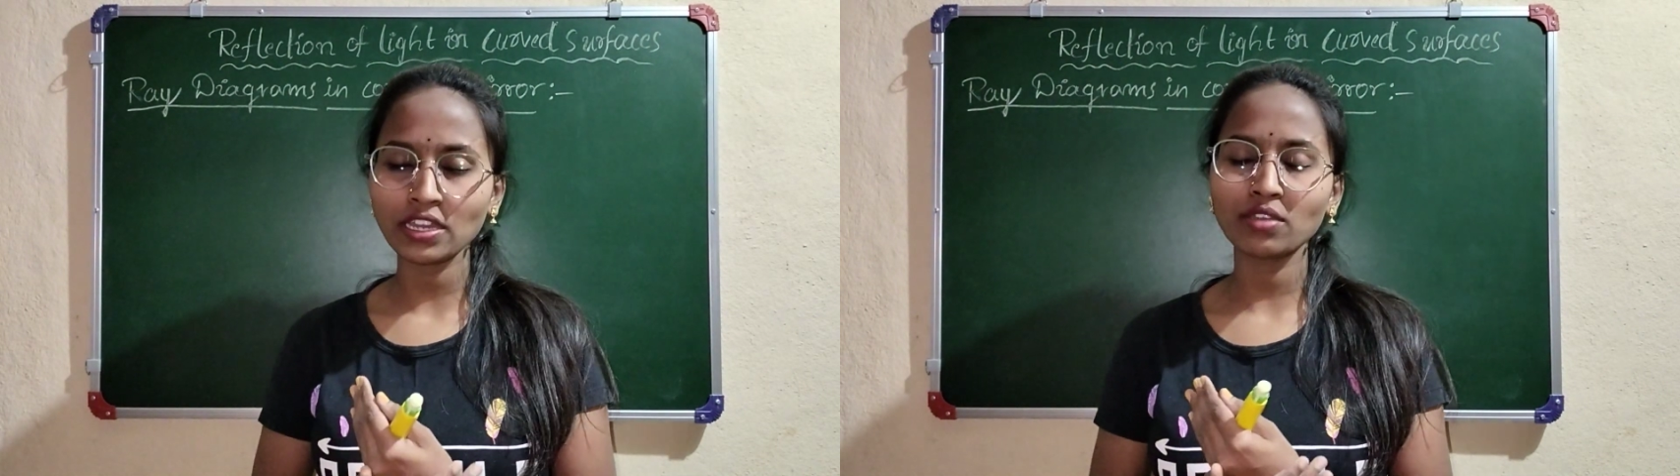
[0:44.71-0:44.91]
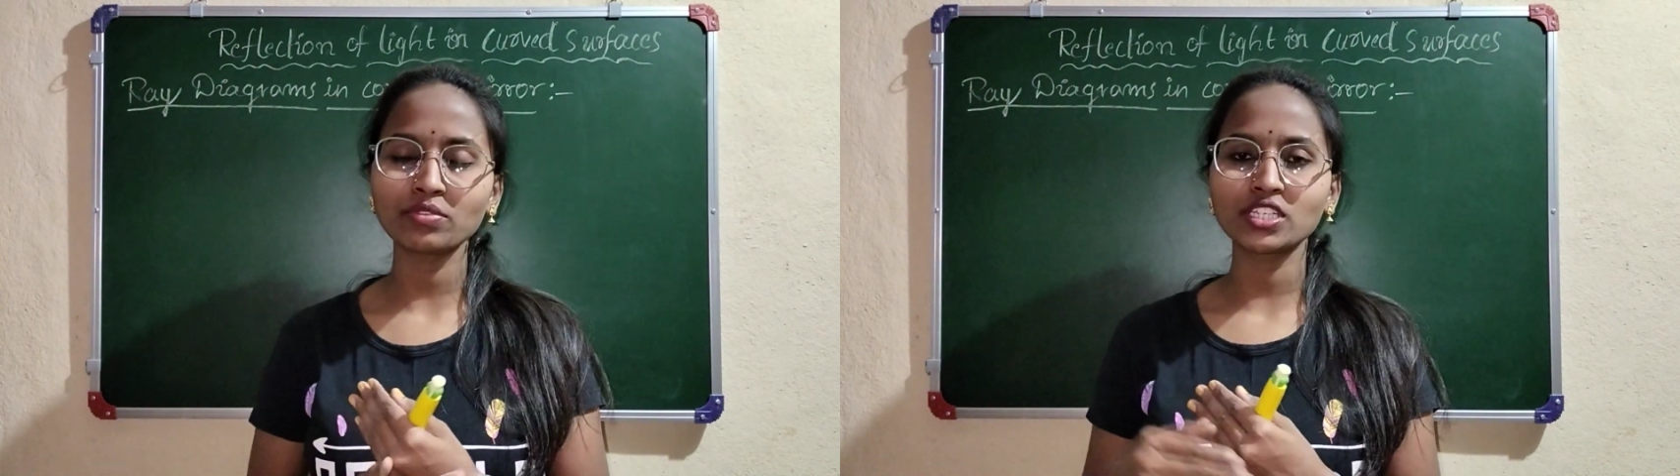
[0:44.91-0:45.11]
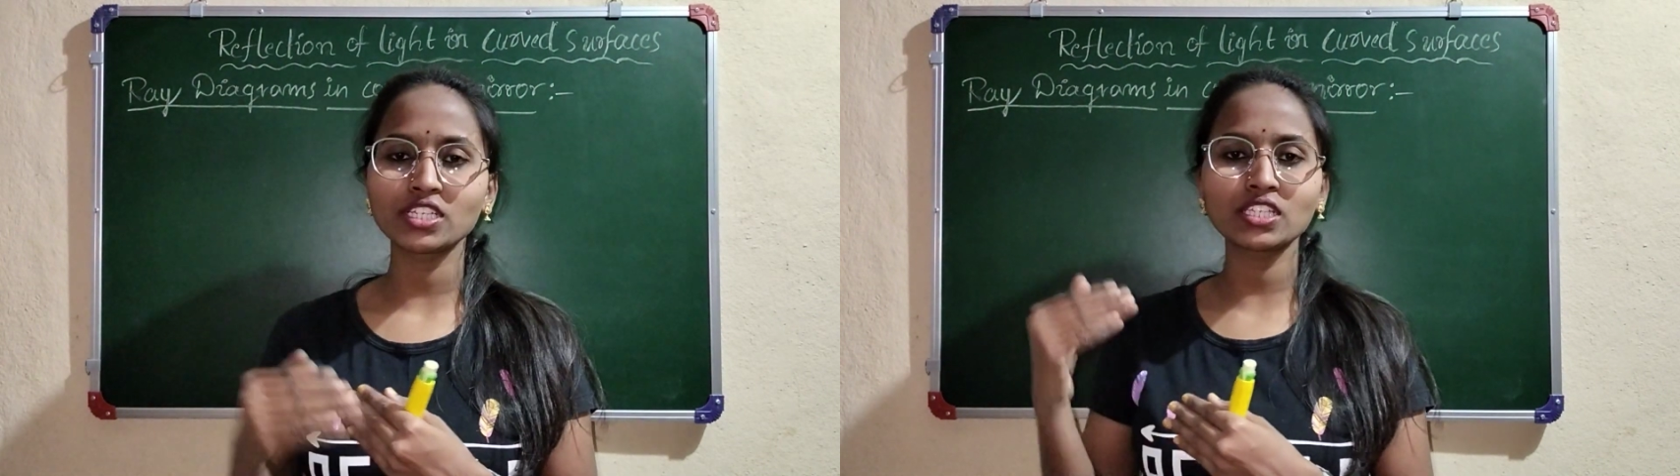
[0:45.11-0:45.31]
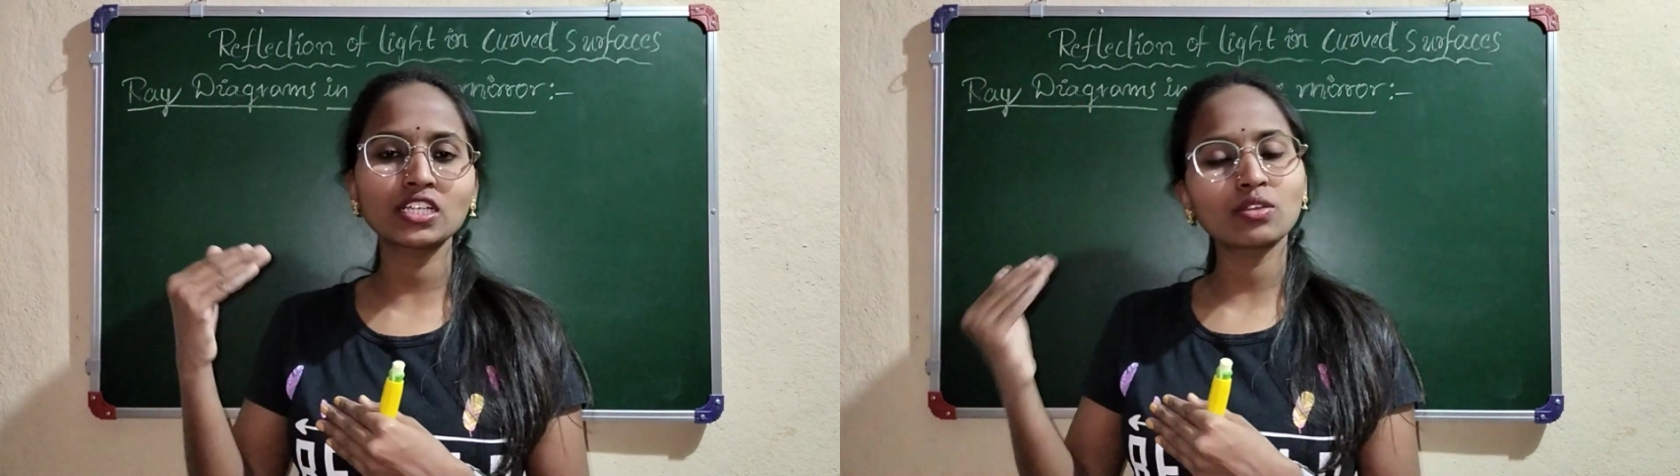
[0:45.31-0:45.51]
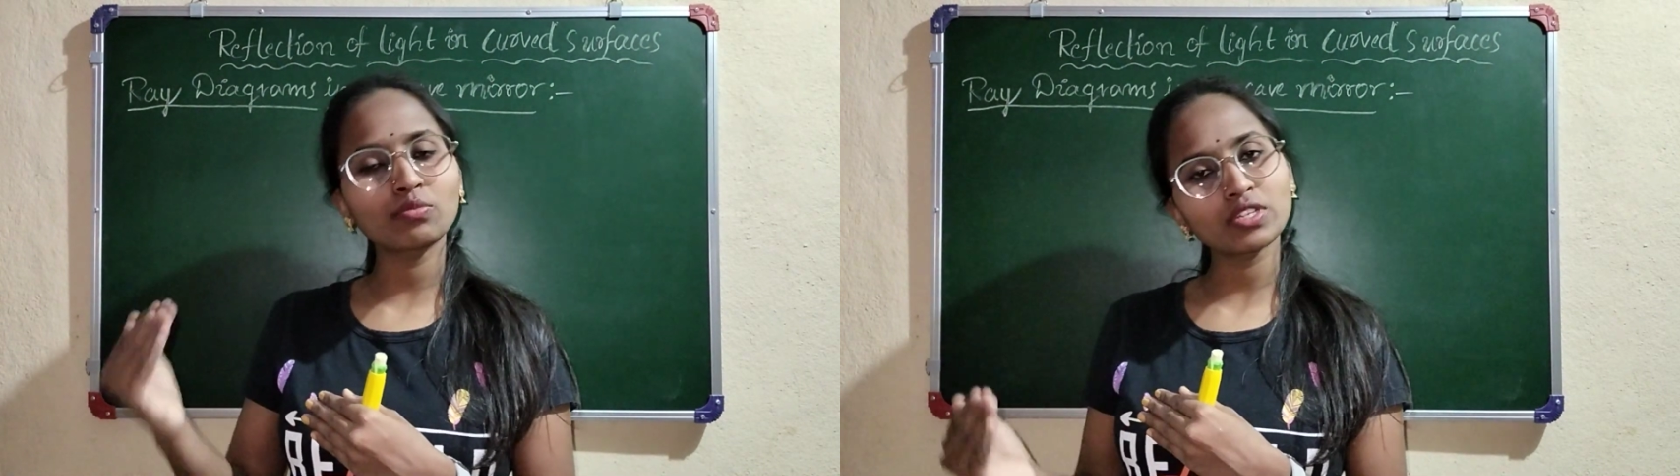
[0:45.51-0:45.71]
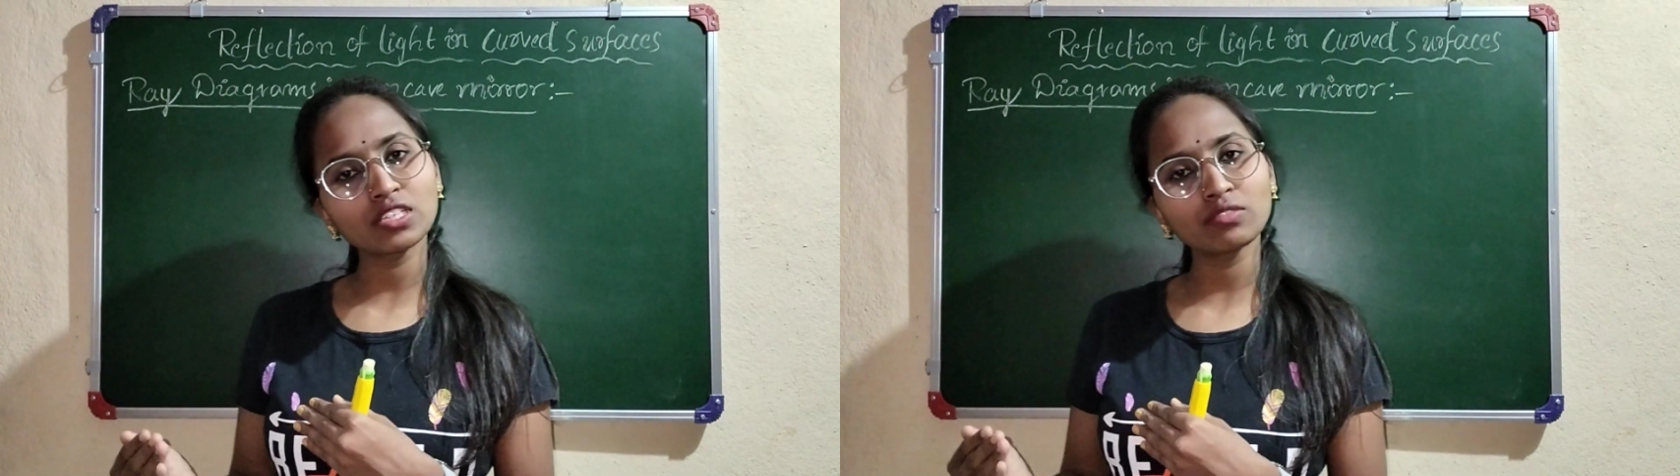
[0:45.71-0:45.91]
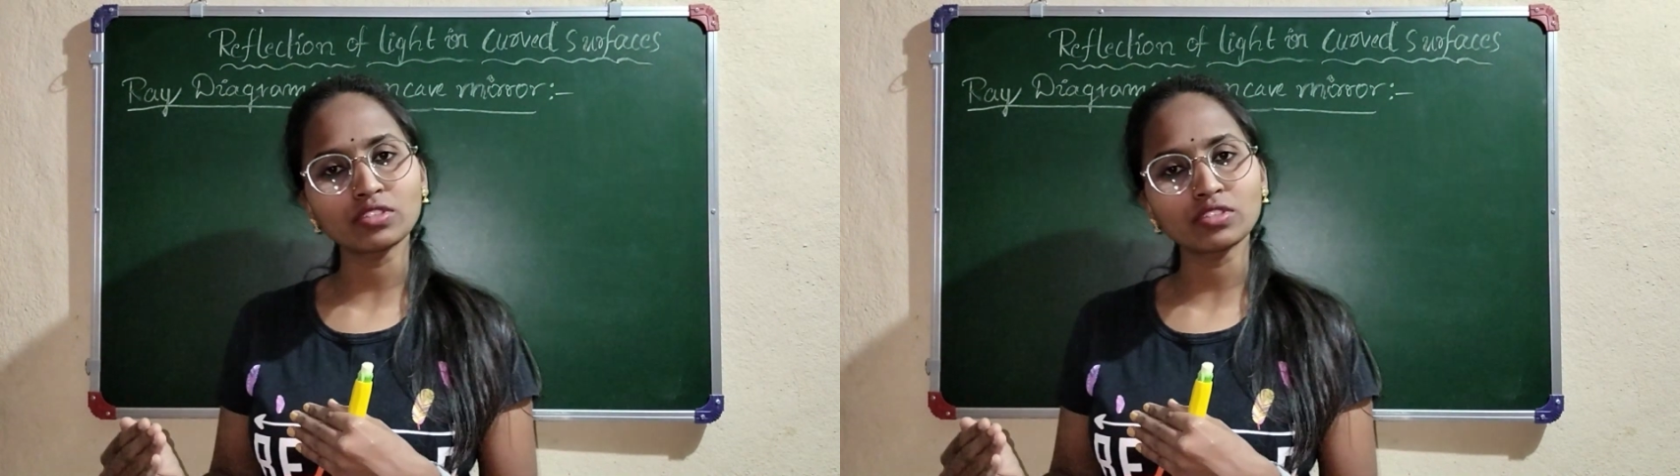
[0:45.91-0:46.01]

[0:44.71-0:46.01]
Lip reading: and which is a converging,